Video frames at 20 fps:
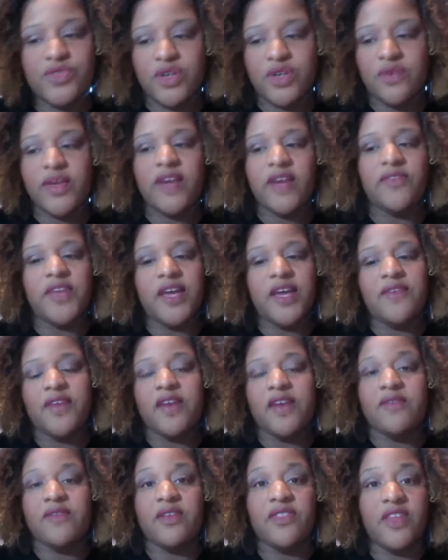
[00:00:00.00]
have to have
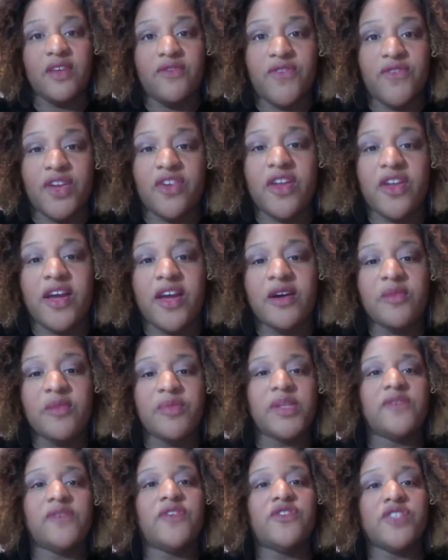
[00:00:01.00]
everything figured out,
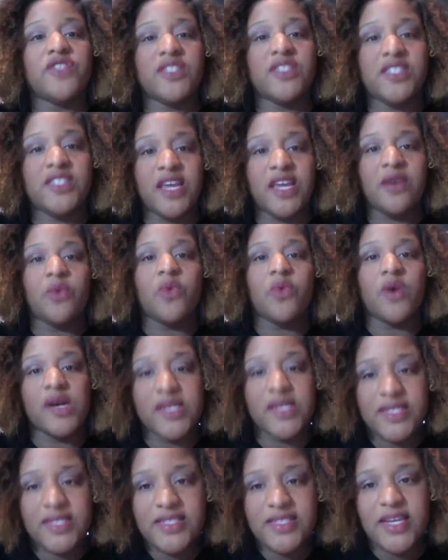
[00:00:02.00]
but if you just take
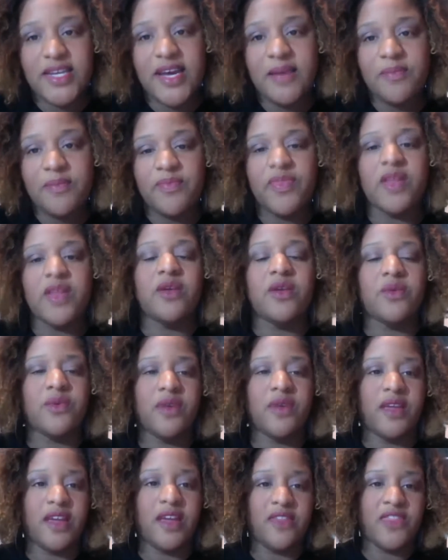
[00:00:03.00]
one step, then you will
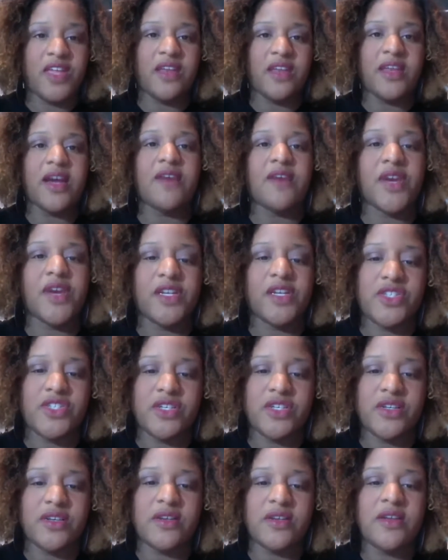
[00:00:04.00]
get that
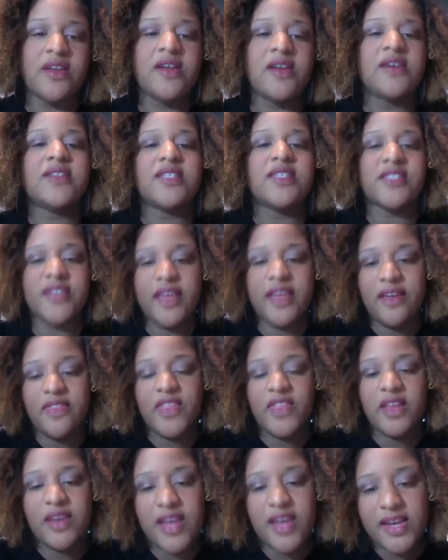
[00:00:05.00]
direction to take
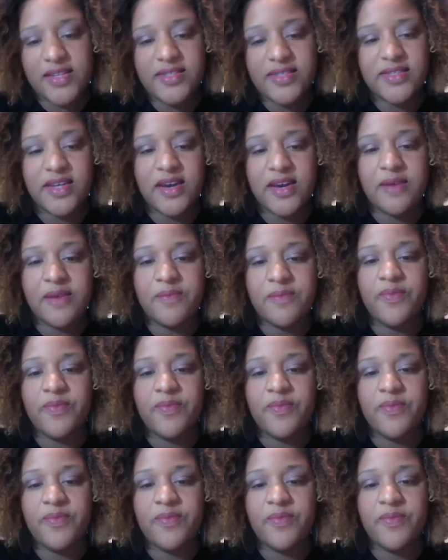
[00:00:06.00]
the next step.